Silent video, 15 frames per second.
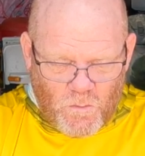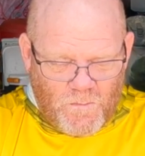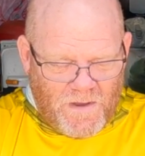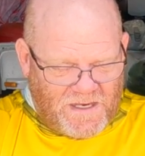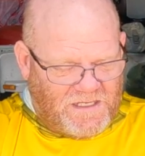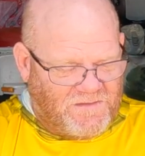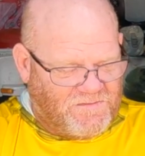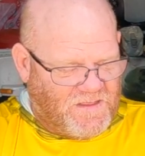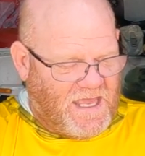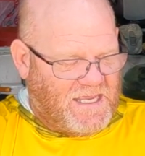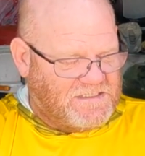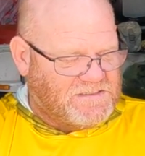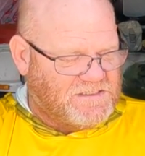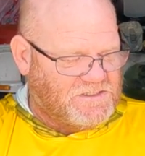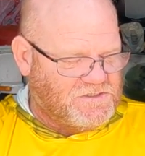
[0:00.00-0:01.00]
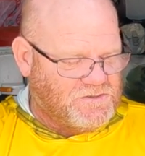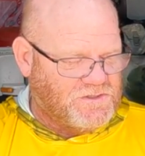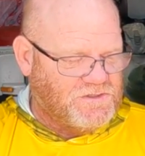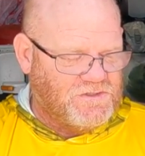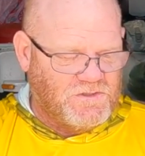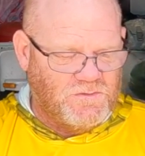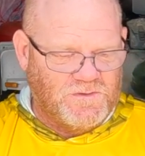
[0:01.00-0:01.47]
many things that you
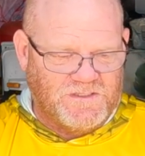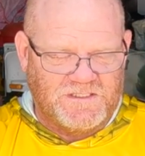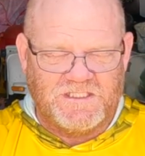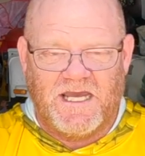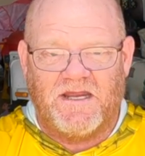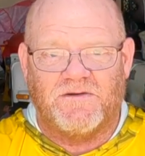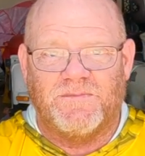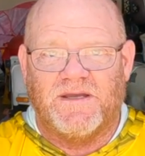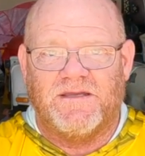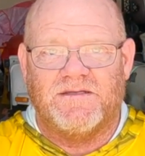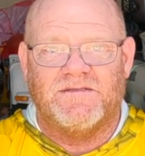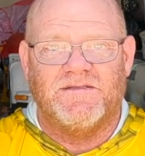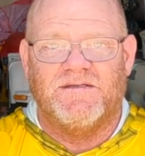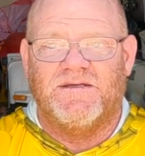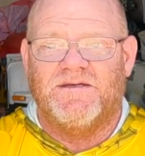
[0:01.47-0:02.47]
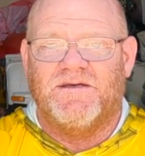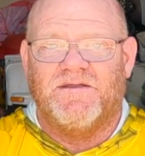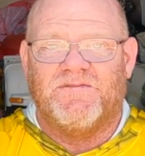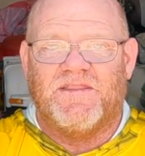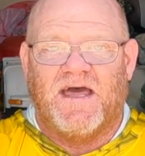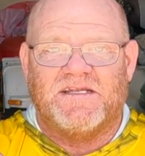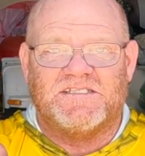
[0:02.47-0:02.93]
can do with a chatterbait
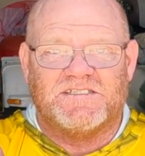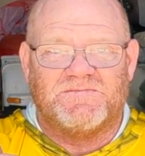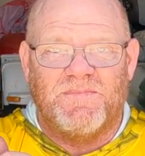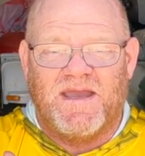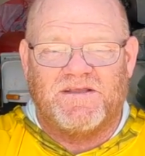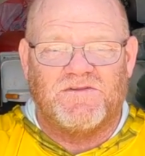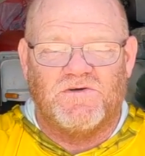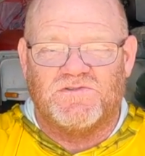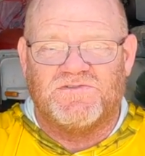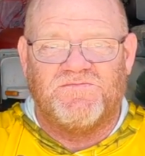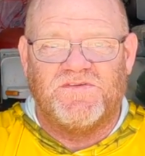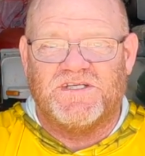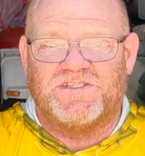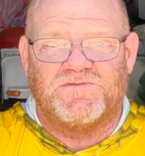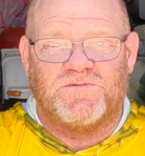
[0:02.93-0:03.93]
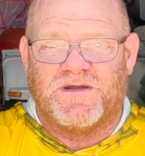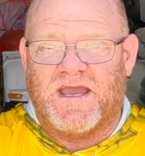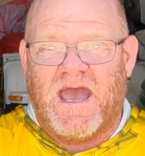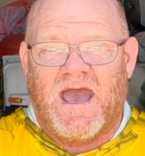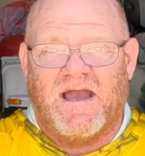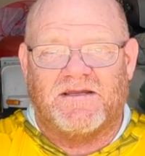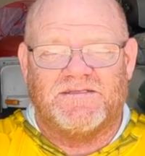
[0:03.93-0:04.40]
that just make those fish
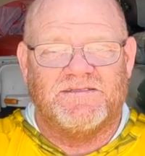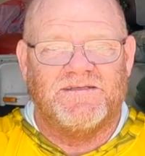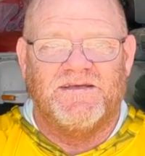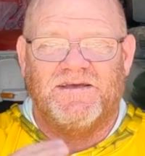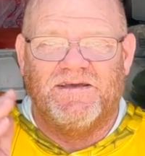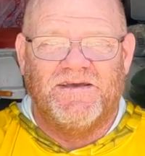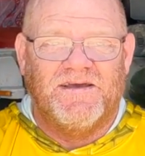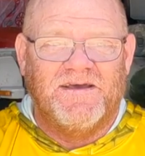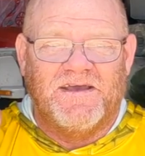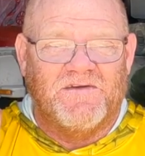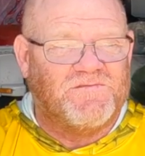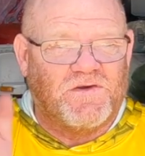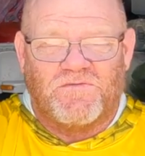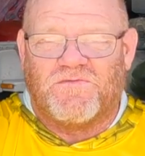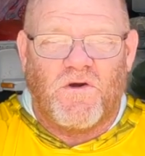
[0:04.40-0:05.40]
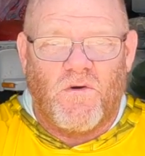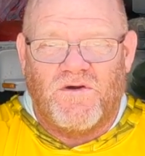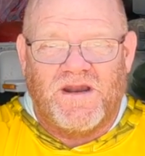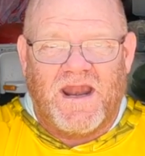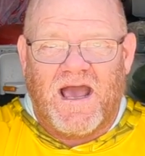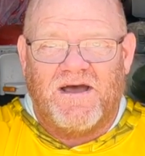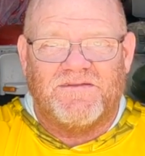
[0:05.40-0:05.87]
react. If you're
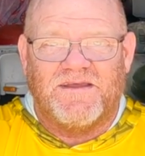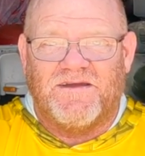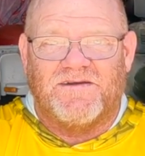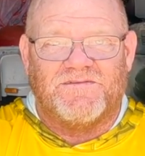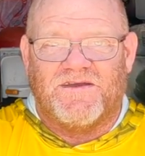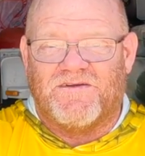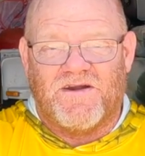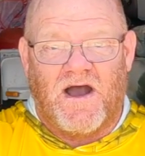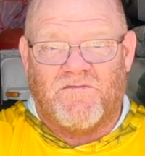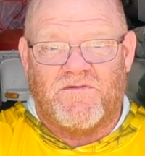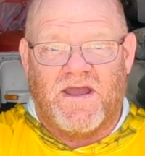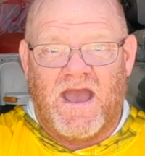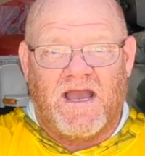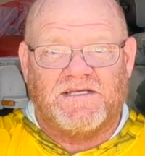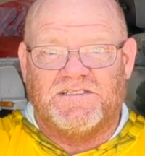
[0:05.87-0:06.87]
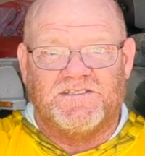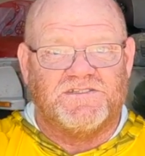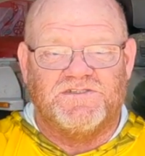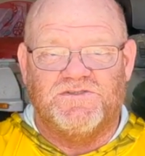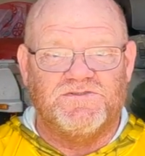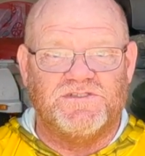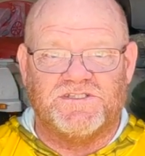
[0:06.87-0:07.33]
throwing it out there and they're not reacting
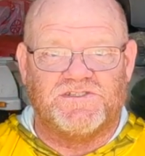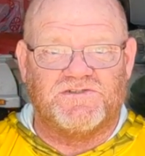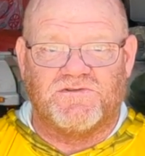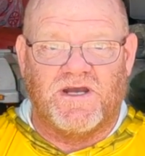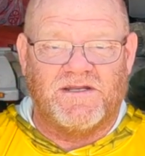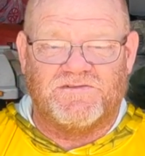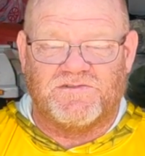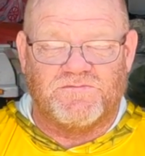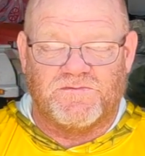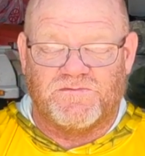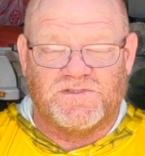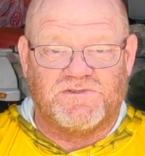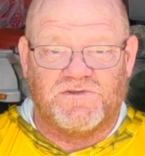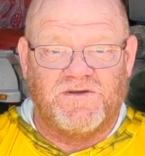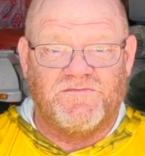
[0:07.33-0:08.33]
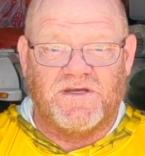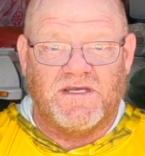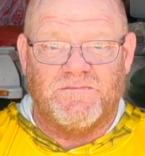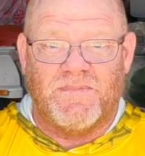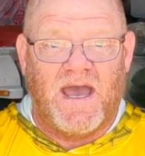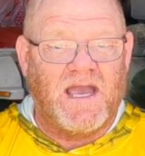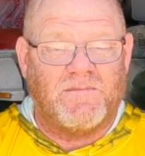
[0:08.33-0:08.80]
to you just straight retrieving
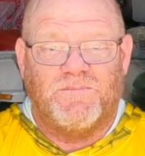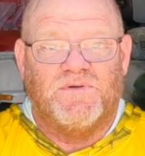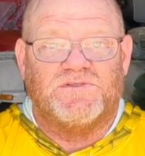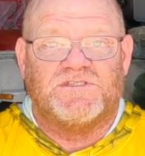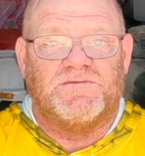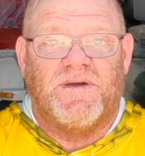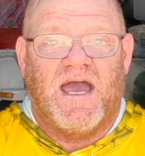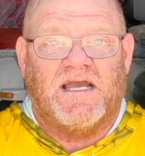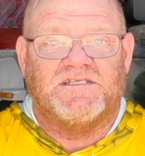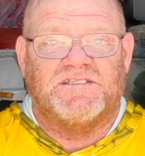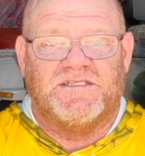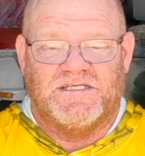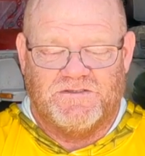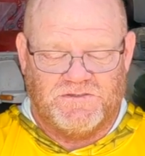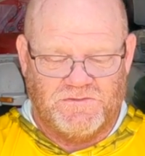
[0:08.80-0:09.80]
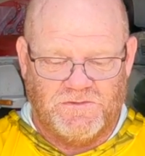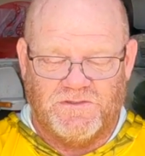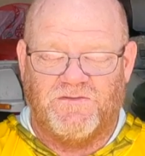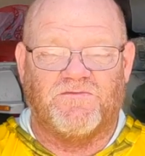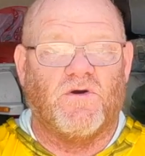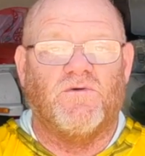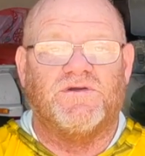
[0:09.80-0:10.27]
it back, put some action into
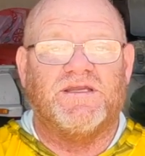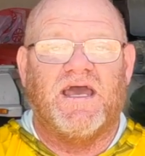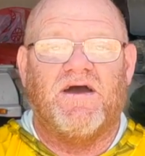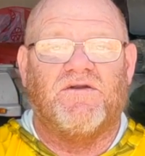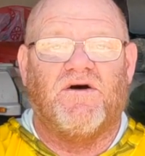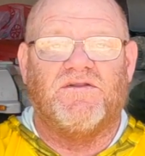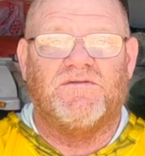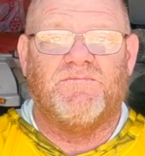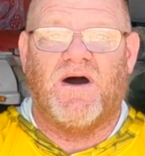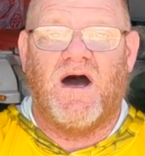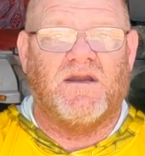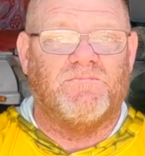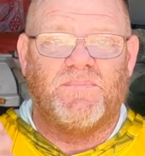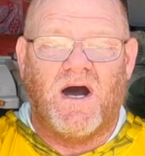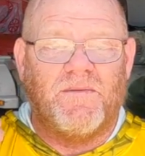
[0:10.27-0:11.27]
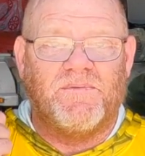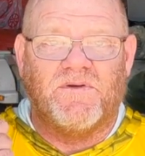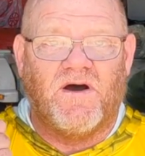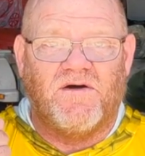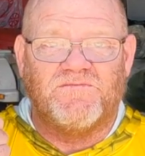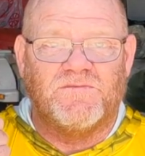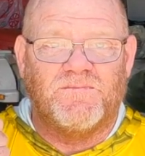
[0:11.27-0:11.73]
it. Throw it down on the bottom, pop it
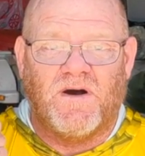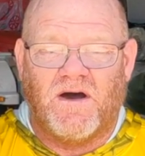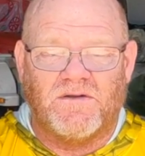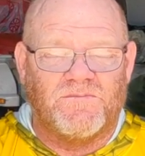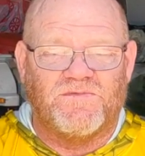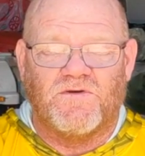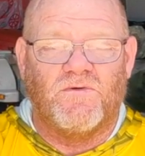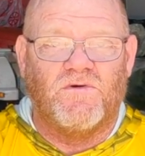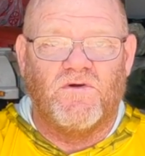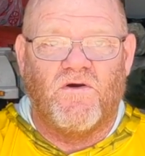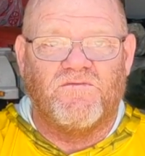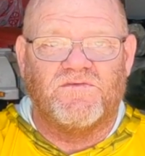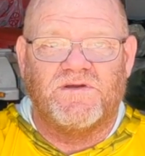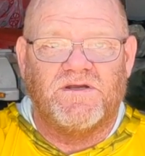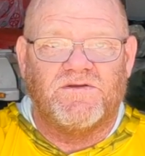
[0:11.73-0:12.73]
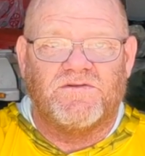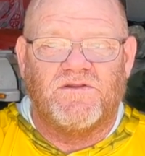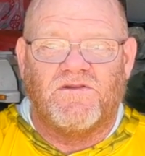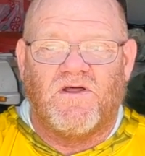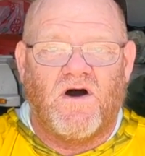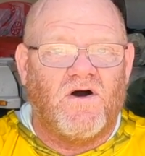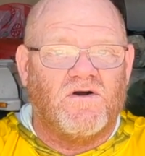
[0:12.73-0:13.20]
off the bottom, throw it over near the
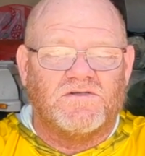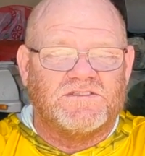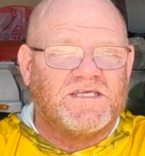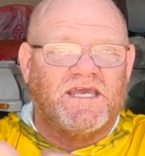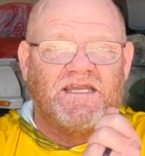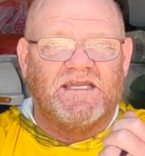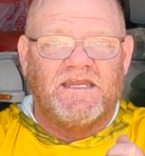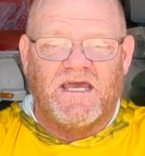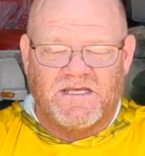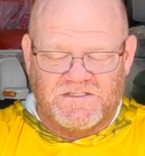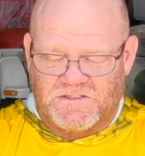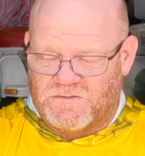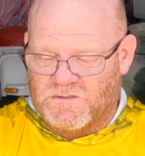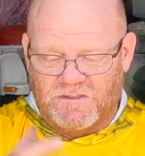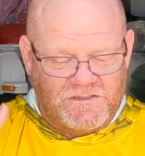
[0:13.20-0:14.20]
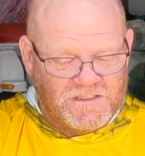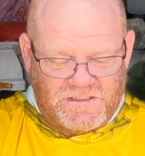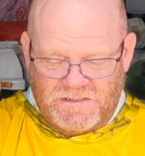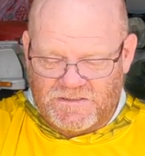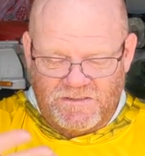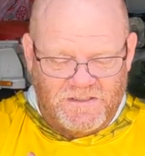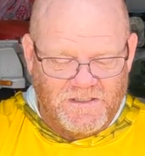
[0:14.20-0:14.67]
logs, get it next to it. Just